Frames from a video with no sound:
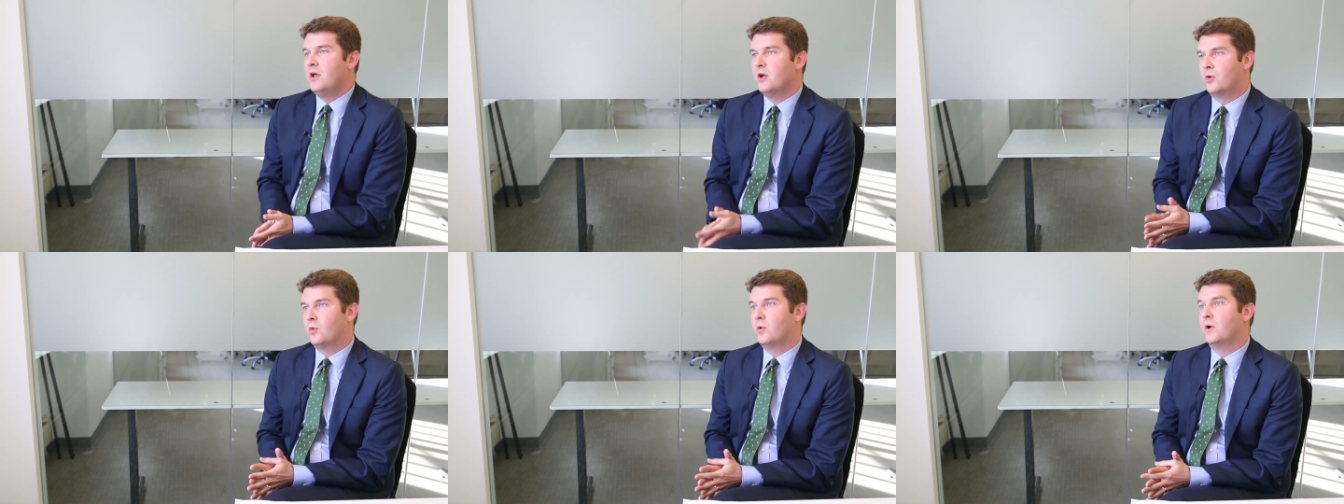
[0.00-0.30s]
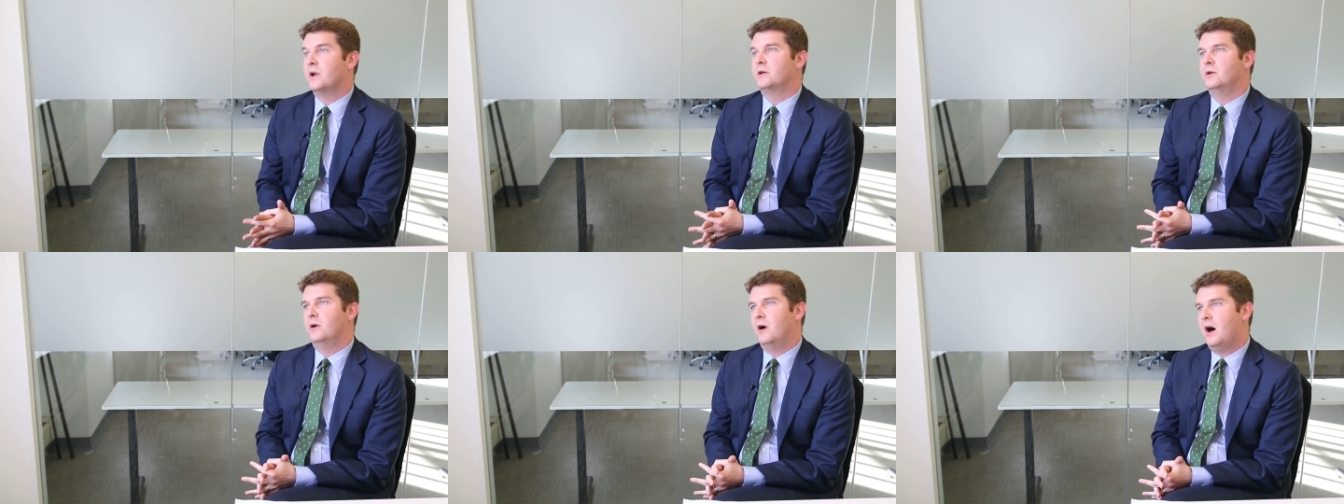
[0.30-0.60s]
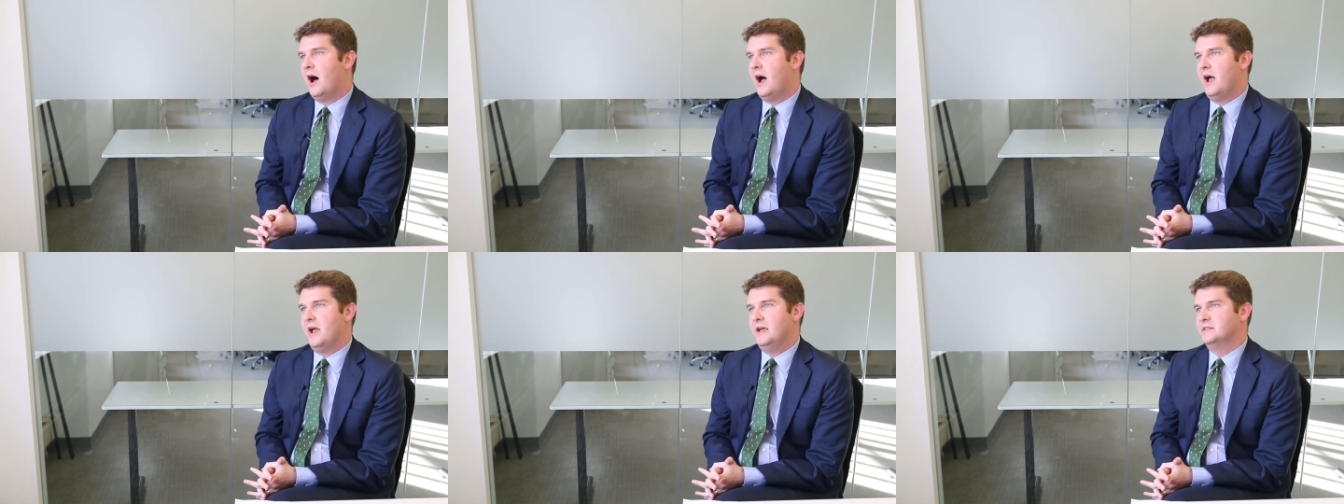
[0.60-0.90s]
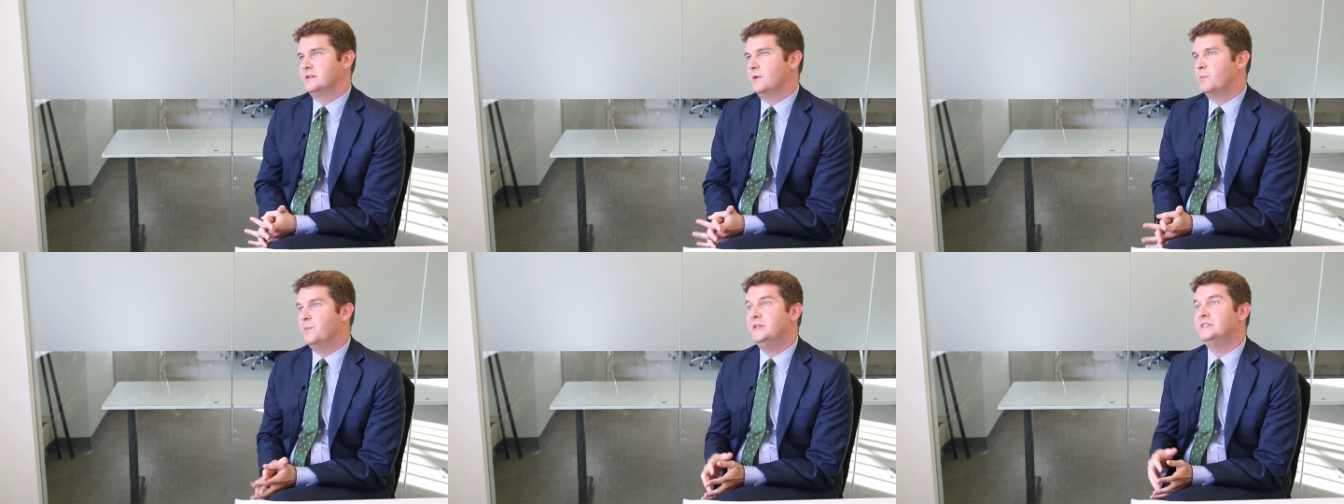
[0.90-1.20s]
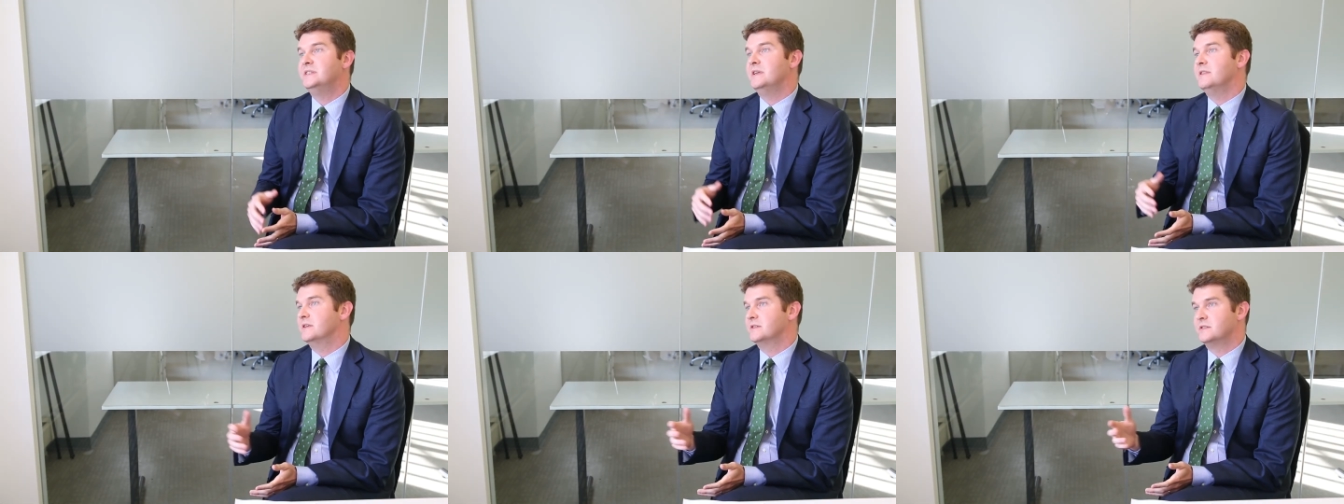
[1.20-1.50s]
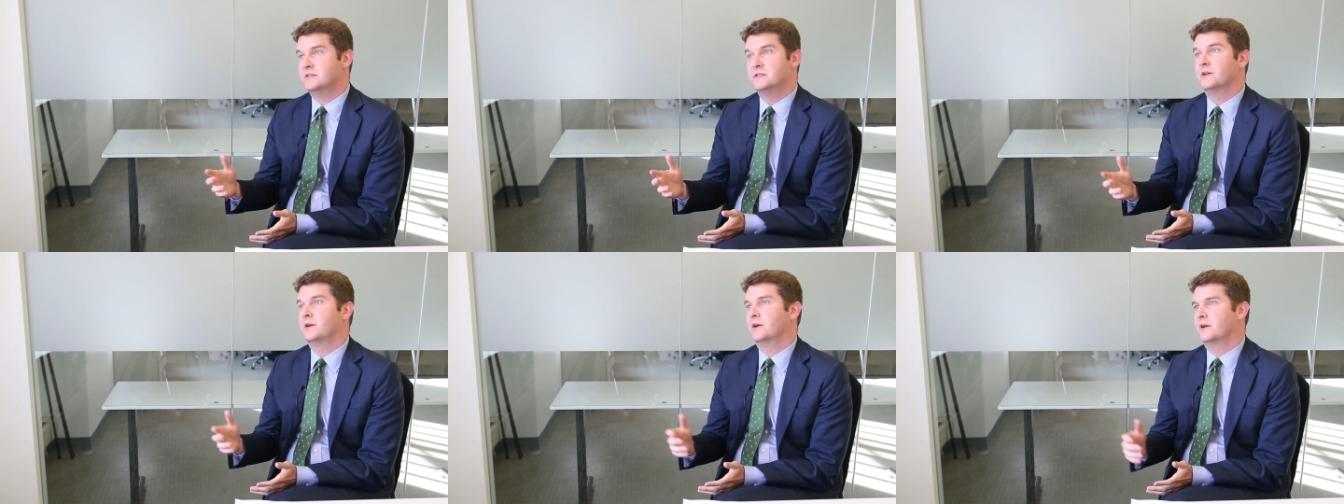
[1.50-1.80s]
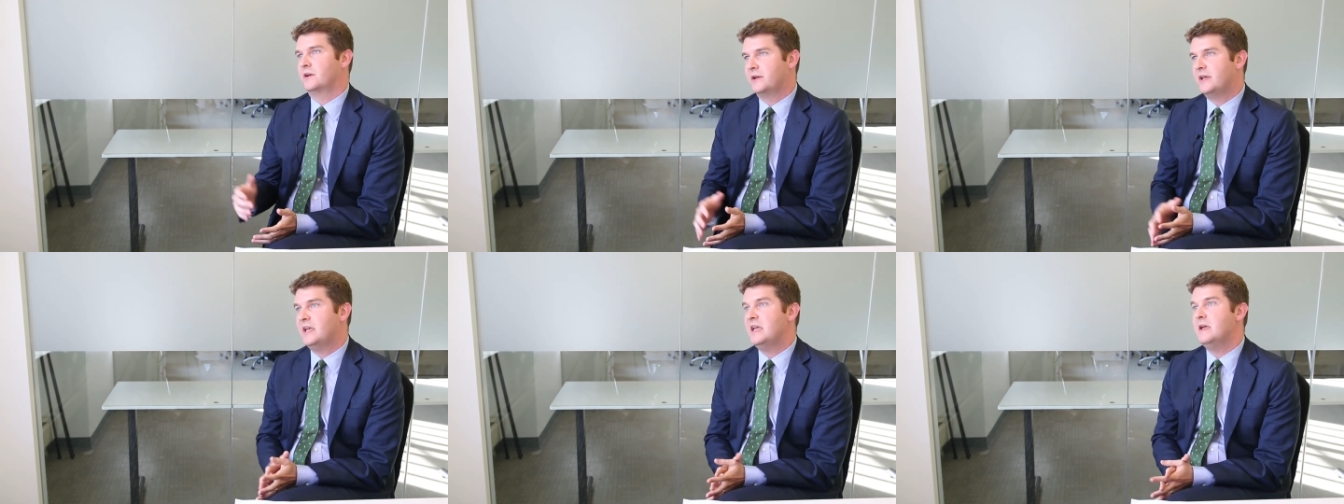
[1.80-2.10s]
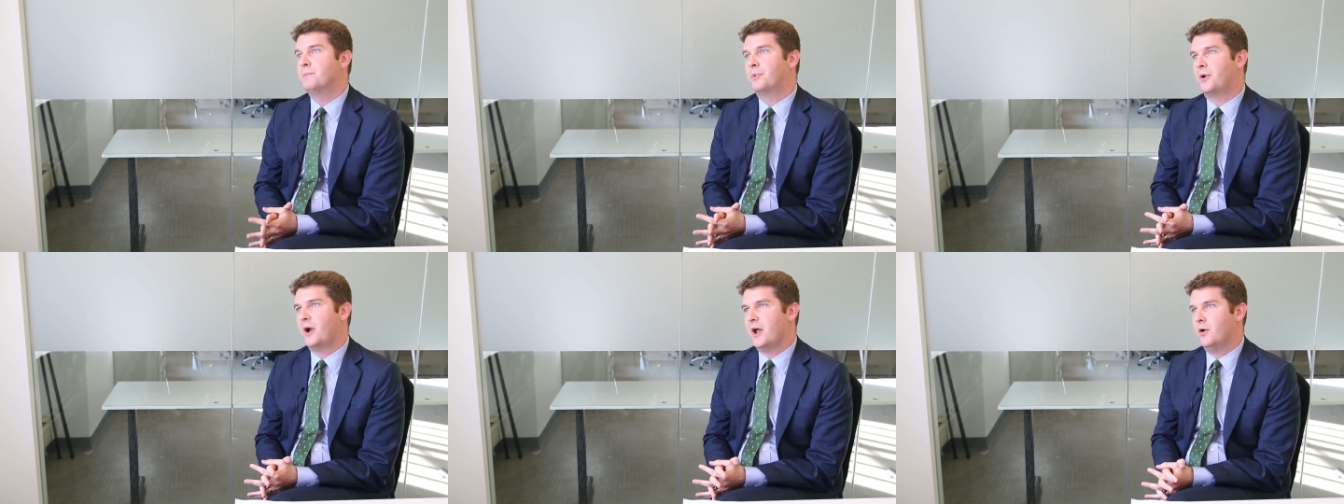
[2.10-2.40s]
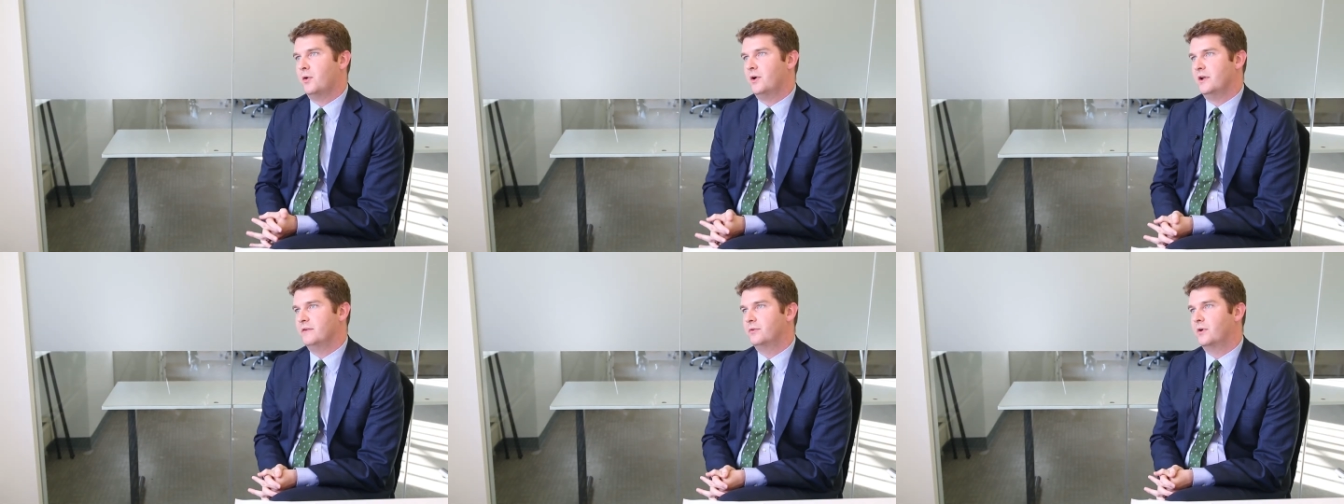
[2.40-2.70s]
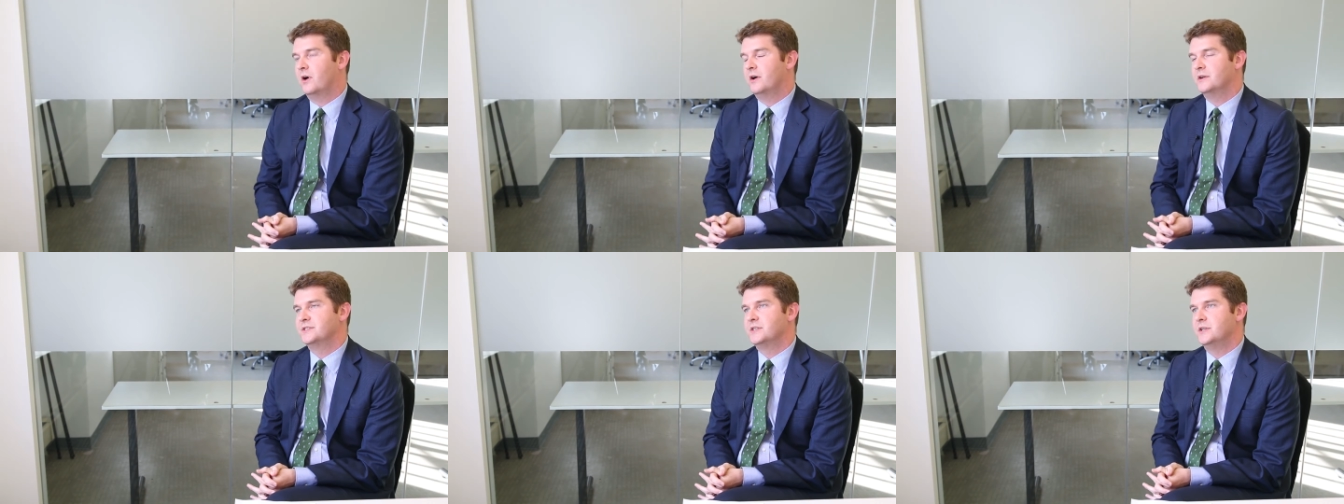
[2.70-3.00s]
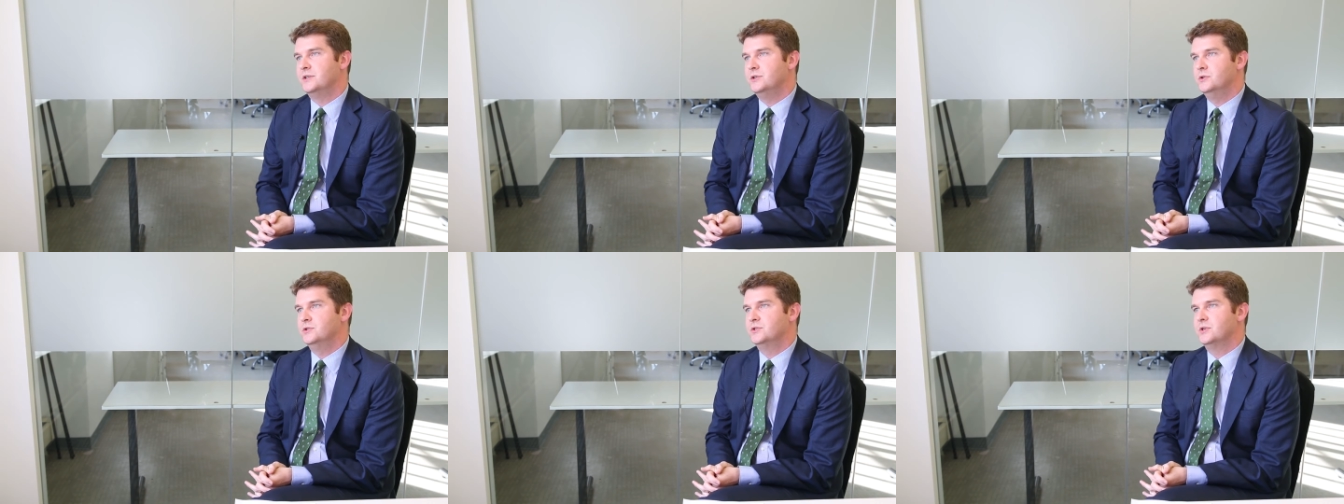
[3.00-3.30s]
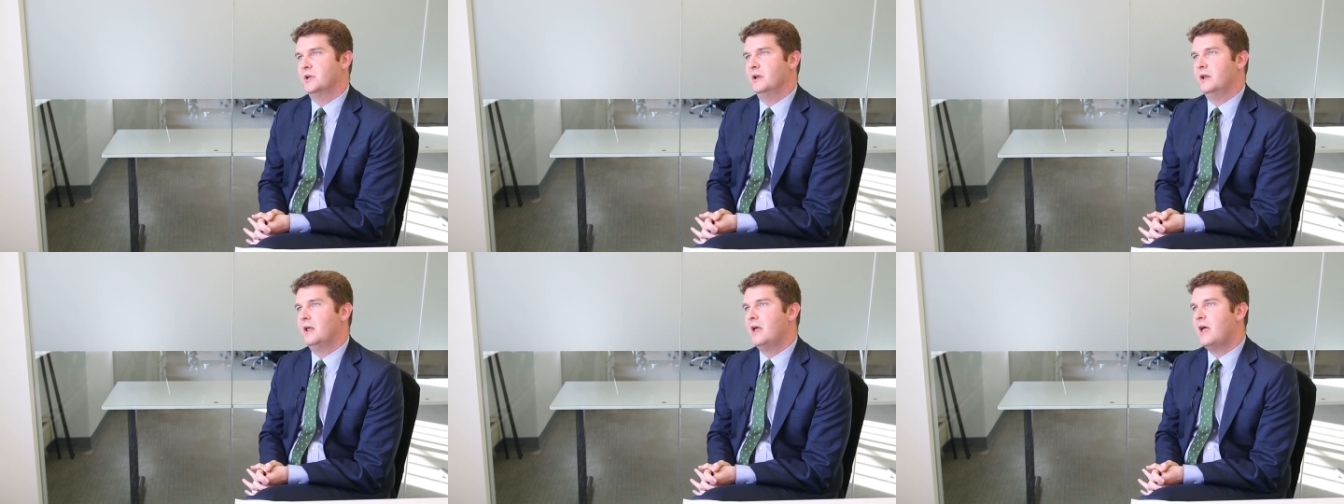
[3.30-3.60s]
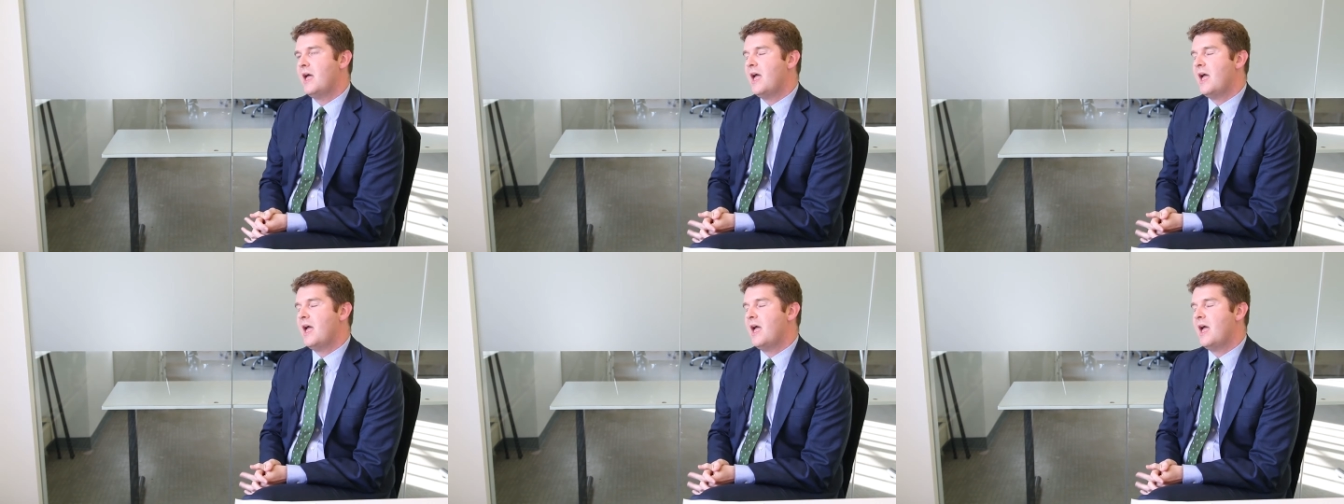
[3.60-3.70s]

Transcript: critical highs, and we see this as a key priority for our institution.